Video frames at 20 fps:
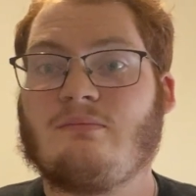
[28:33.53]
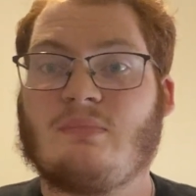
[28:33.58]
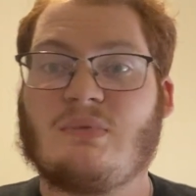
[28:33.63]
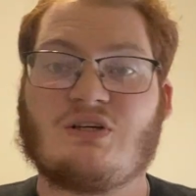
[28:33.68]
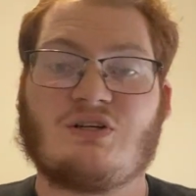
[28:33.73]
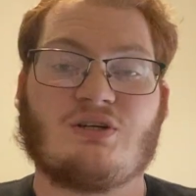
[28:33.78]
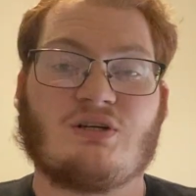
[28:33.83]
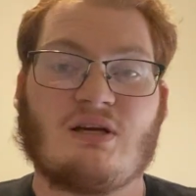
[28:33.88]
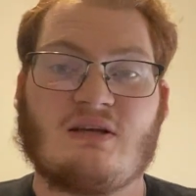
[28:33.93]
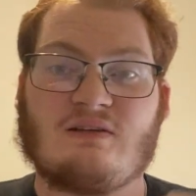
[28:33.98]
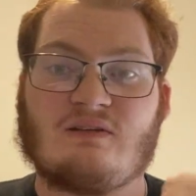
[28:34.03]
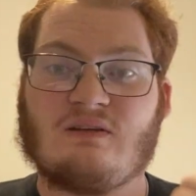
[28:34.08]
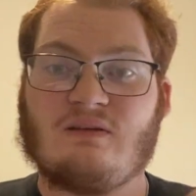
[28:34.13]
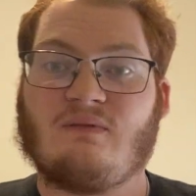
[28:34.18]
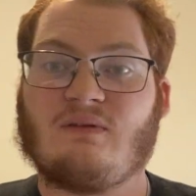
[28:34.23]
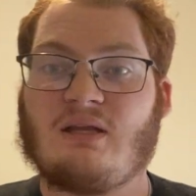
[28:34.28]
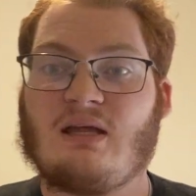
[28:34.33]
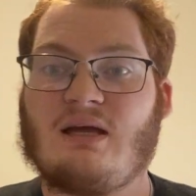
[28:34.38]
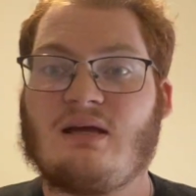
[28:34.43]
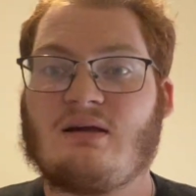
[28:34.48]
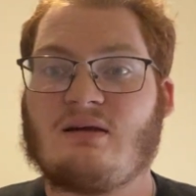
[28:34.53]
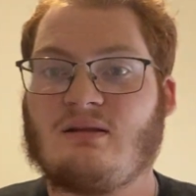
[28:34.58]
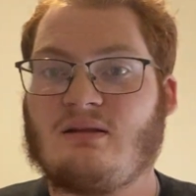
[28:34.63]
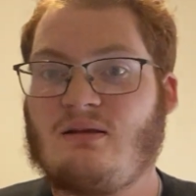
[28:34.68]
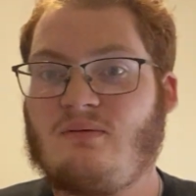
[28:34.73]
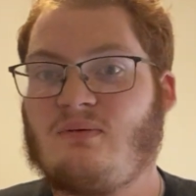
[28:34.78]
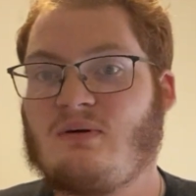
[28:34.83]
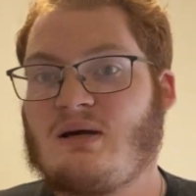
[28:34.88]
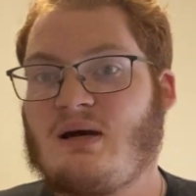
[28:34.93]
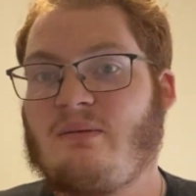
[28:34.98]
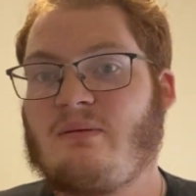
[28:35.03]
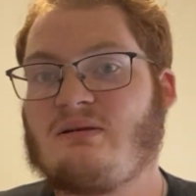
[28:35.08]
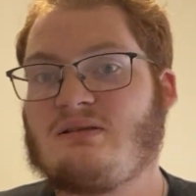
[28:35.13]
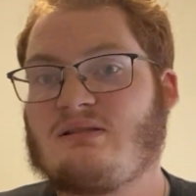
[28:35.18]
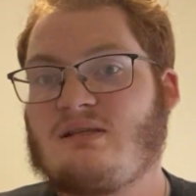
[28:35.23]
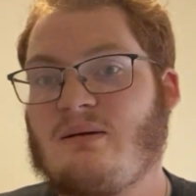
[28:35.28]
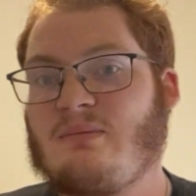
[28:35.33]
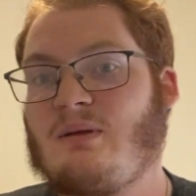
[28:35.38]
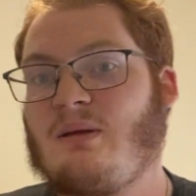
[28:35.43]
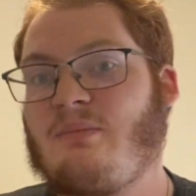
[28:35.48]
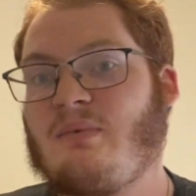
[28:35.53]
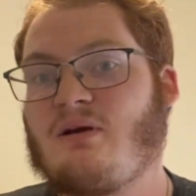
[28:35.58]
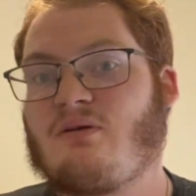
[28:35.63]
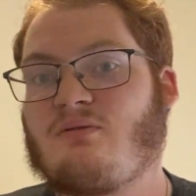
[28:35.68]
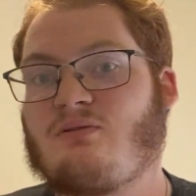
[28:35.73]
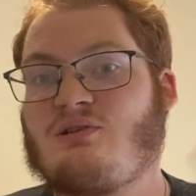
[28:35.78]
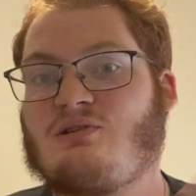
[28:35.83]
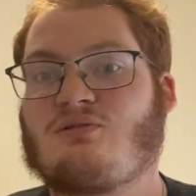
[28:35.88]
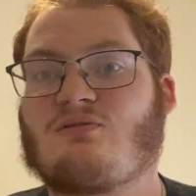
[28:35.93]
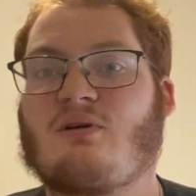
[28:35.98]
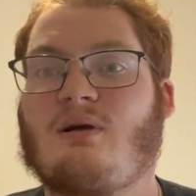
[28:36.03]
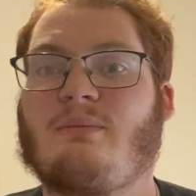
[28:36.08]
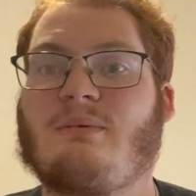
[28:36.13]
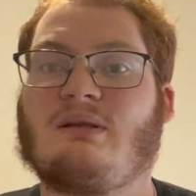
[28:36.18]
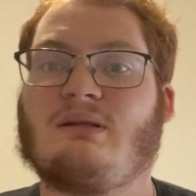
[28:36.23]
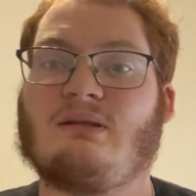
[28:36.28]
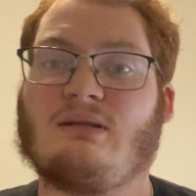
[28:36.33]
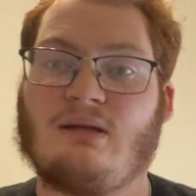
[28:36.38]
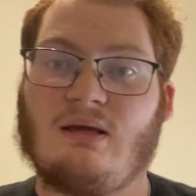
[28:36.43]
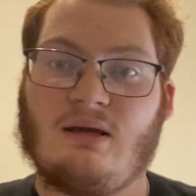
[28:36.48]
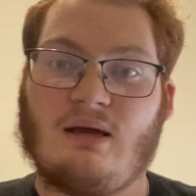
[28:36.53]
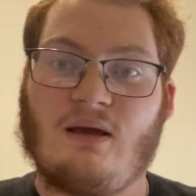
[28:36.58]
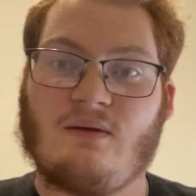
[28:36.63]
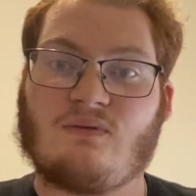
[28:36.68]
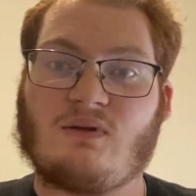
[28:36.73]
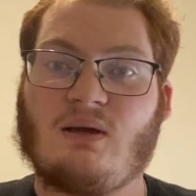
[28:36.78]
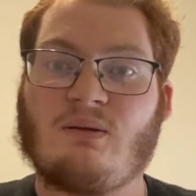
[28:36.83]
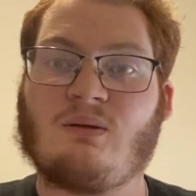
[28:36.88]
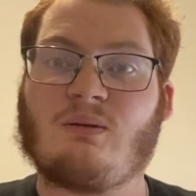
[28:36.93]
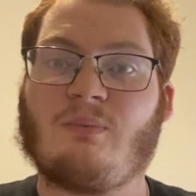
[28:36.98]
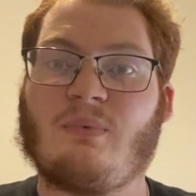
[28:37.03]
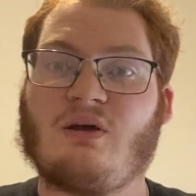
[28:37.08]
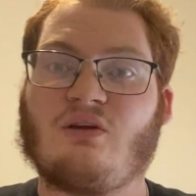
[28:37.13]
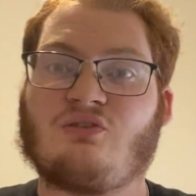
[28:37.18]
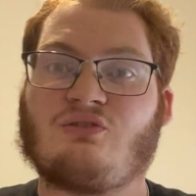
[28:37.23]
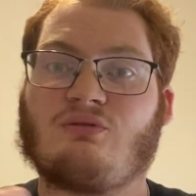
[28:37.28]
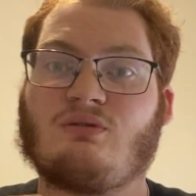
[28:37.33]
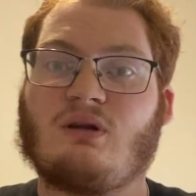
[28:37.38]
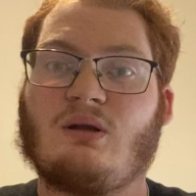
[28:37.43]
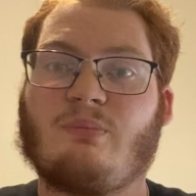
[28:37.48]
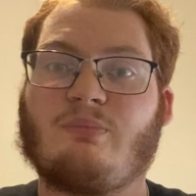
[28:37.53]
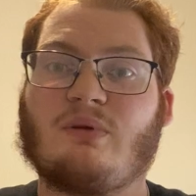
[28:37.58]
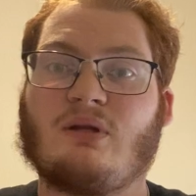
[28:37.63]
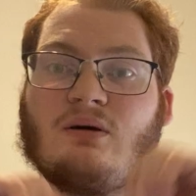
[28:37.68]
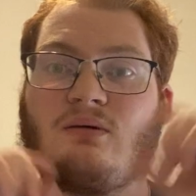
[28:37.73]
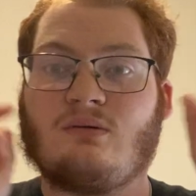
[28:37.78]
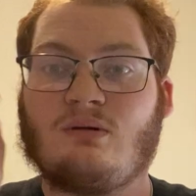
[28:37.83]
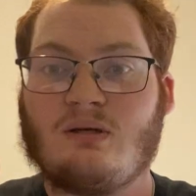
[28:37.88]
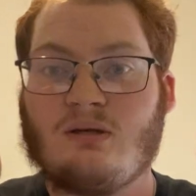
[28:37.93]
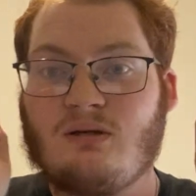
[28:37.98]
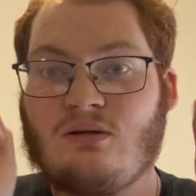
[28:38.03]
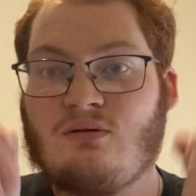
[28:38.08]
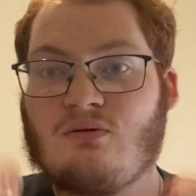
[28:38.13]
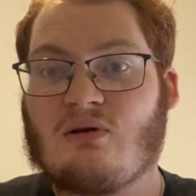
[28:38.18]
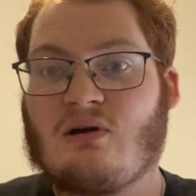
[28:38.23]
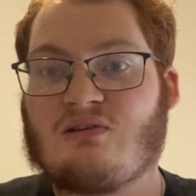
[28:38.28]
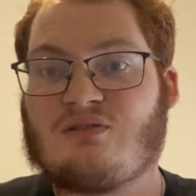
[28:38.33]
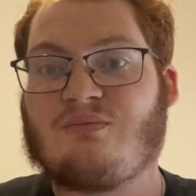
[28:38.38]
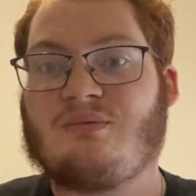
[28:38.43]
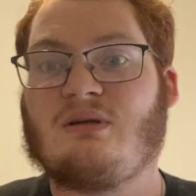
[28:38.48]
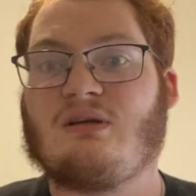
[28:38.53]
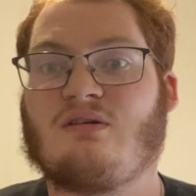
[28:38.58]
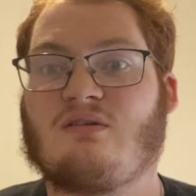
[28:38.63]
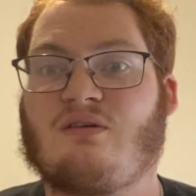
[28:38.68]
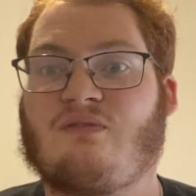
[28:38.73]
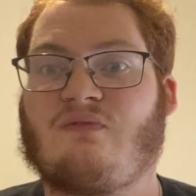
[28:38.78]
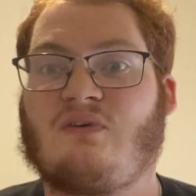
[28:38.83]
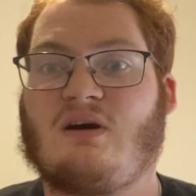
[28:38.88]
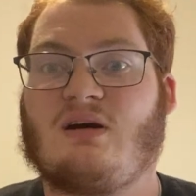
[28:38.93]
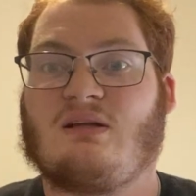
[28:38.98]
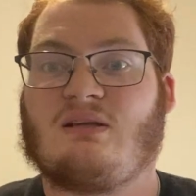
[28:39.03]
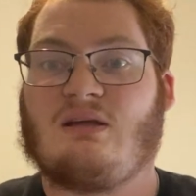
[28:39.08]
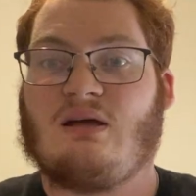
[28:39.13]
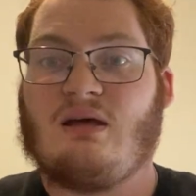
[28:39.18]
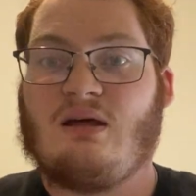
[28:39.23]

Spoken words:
Make sure you guys leave a like, leave a comment, tap that big red subscribe button, and tap the bell so when I upload, you guys will be notified.